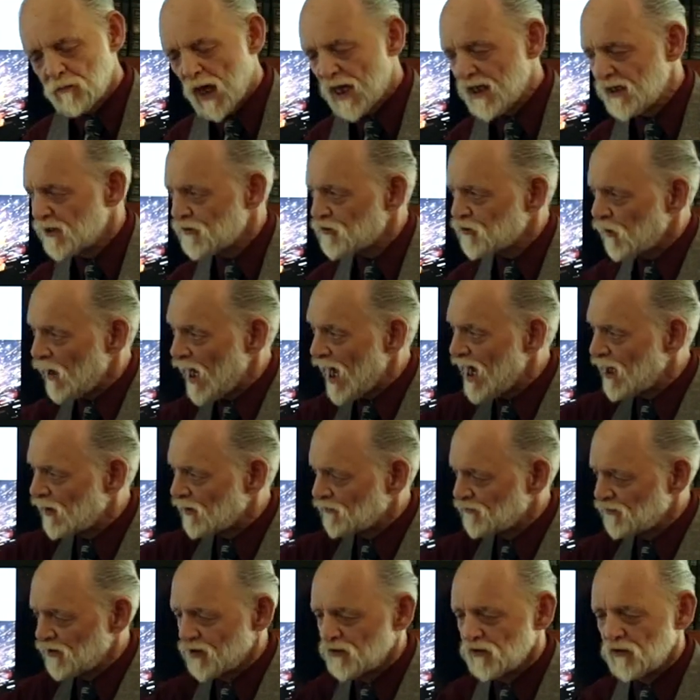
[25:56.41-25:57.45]
rented your
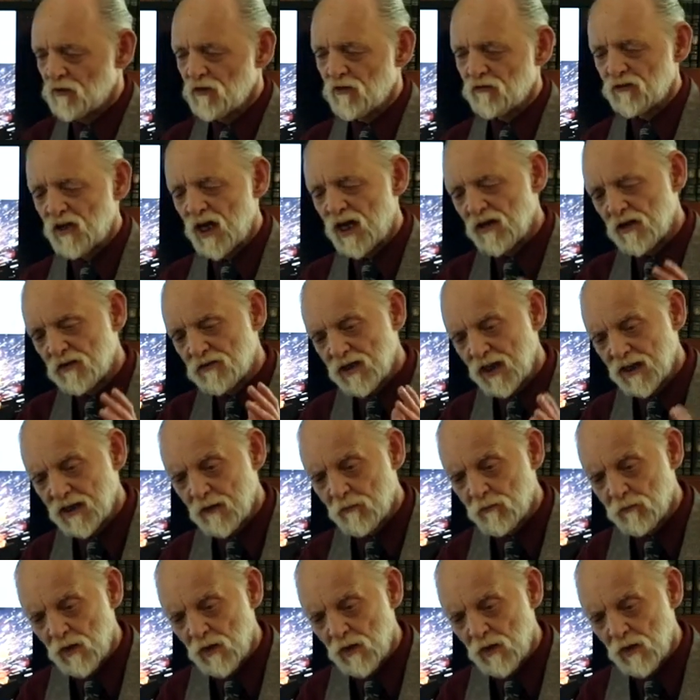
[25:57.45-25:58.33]
house and you decided to take a